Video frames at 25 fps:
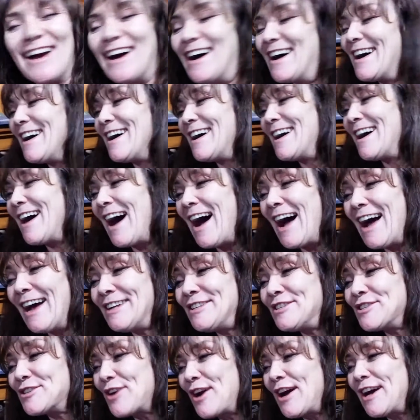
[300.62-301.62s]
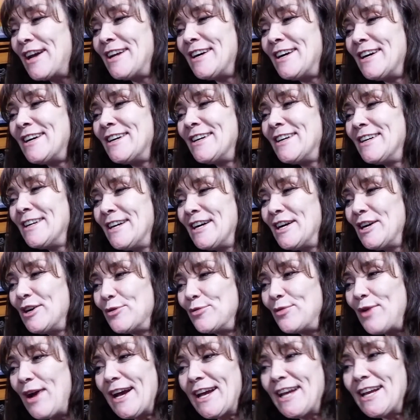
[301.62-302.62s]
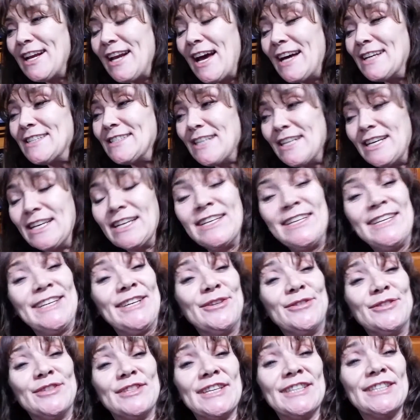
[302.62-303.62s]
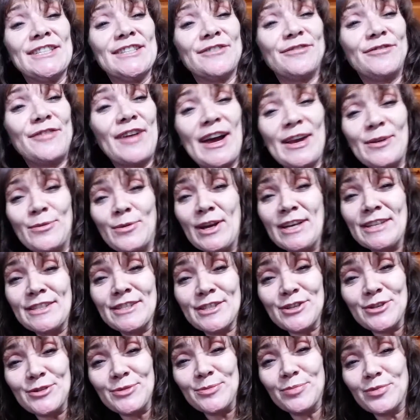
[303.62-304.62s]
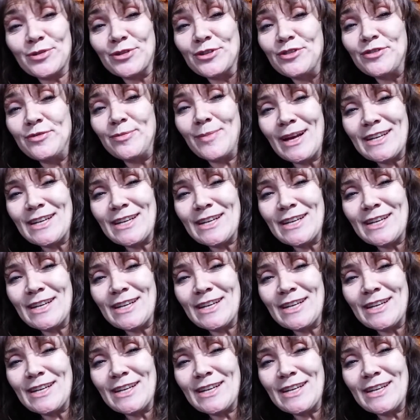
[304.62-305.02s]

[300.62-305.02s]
Uh, I try to recognize it and use it to find ways to improve